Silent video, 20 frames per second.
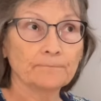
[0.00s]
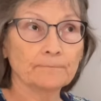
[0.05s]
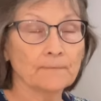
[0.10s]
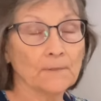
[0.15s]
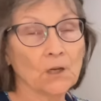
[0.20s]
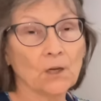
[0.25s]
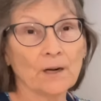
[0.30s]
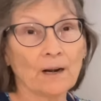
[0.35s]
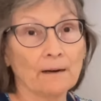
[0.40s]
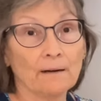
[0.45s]

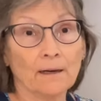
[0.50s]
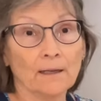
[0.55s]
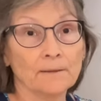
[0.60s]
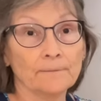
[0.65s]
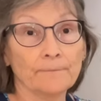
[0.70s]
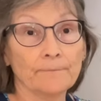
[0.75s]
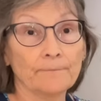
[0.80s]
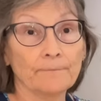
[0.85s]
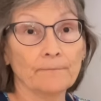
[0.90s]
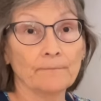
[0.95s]
I don't know.
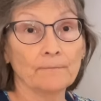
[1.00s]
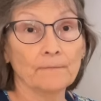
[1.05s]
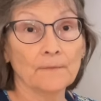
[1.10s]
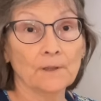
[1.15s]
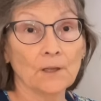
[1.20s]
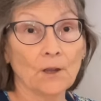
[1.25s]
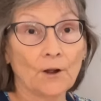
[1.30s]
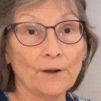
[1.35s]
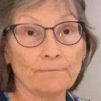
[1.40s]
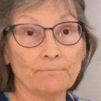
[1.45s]

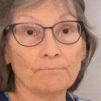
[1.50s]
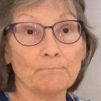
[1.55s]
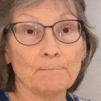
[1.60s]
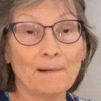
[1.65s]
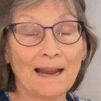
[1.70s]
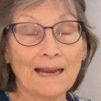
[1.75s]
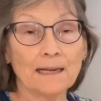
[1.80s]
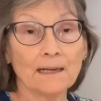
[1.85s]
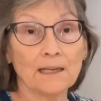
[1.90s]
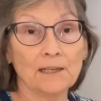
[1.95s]
I
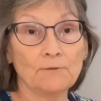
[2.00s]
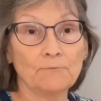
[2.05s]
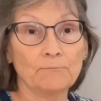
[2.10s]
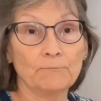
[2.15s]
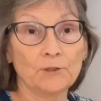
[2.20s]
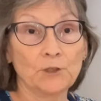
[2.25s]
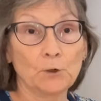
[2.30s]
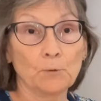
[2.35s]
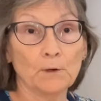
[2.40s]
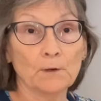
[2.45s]
mainly
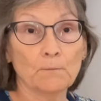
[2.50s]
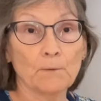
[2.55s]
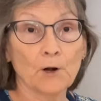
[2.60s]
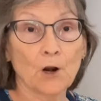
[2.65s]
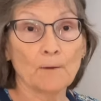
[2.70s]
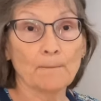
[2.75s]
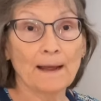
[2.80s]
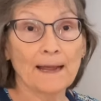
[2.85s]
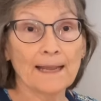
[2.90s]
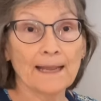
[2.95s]
do it when I
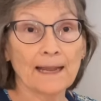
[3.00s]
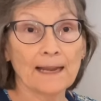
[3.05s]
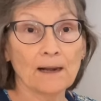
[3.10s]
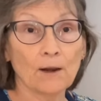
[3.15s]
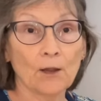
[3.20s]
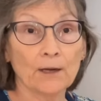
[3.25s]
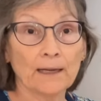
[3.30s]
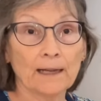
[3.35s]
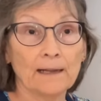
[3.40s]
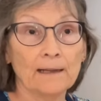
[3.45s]
make
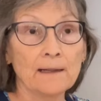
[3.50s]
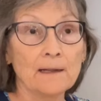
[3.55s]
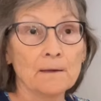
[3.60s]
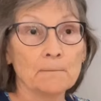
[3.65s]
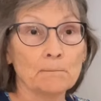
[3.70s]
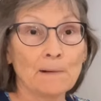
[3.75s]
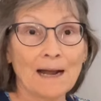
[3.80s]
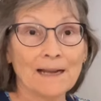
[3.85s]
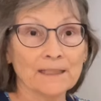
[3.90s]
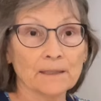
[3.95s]
like a
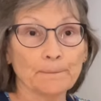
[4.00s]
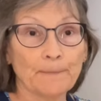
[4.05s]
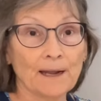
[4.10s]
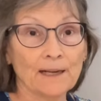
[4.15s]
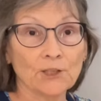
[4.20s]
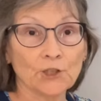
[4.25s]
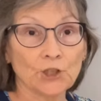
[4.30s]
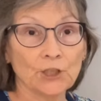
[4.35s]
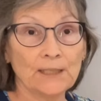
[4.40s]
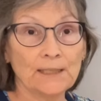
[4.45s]
Mars bar
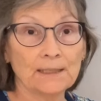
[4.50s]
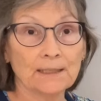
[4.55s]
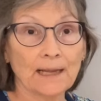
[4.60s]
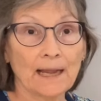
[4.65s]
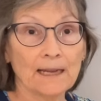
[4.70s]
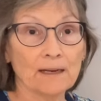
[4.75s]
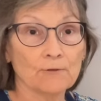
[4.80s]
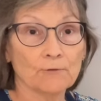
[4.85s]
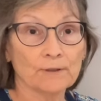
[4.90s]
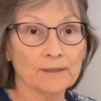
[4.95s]

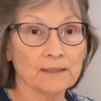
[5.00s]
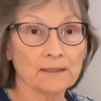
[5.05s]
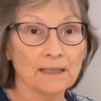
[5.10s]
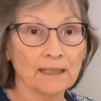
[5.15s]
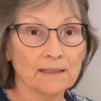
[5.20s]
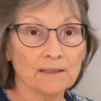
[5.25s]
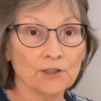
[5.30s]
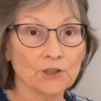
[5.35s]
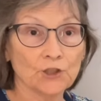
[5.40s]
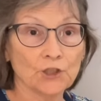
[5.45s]
cheesecake or a
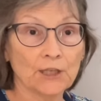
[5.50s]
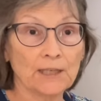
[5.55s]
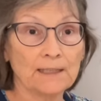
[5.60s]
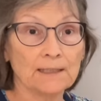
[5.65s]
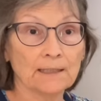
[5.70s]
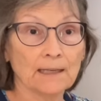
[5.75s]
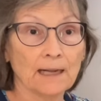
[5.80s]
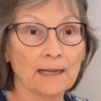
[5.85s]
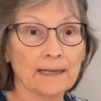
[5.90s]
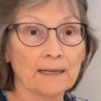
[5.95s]
Snickers
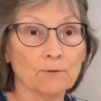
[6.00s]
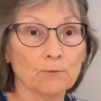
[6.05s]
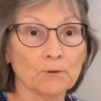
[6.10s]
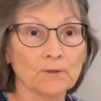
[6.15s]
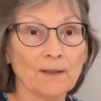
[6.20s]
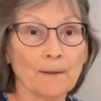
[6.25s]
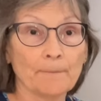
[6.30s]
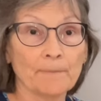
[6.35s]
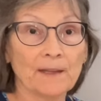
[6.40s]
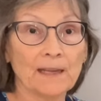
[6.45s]
cheesecake or
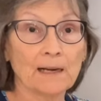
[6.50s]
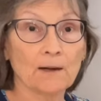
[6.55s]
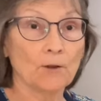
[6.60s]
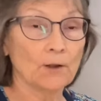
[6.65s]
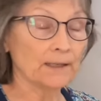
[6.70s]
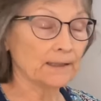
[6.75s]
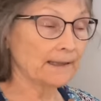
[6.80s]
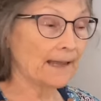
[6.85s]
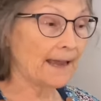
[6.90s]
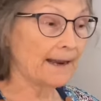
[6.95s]
something
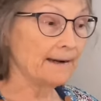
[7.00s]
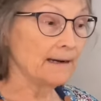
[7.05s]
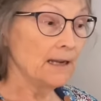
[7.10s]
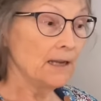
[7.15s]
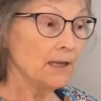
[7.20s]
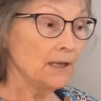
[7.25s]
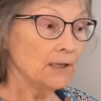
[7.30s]
like that.